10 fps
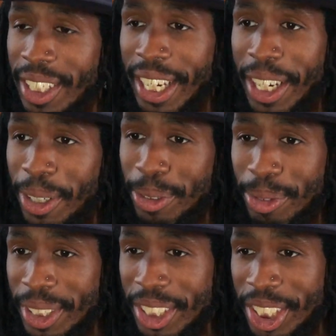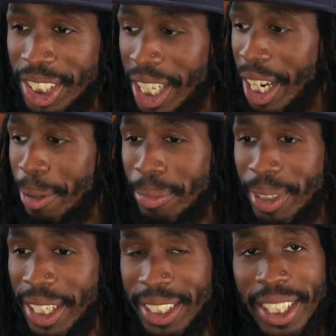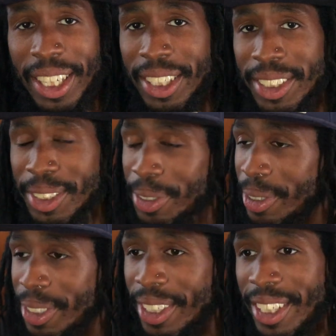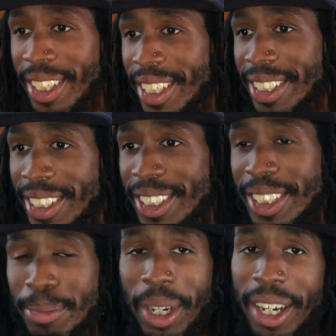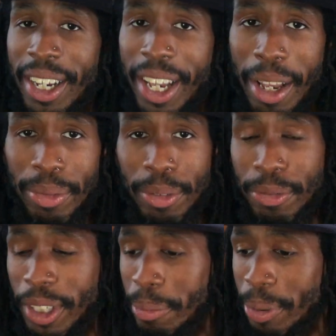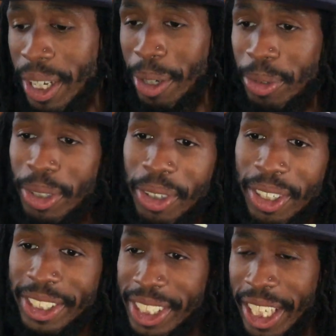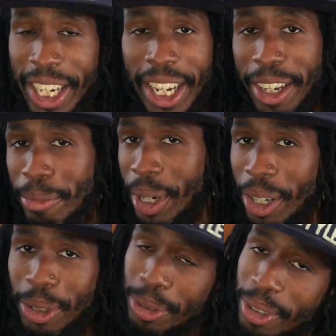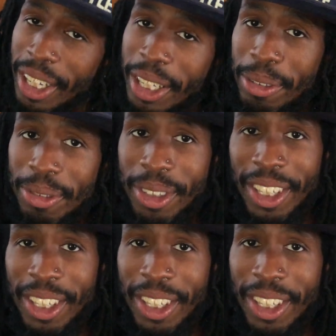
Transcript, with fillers: Like I don't really shop like that. So this is my having fun playing with cars like I have my whole life.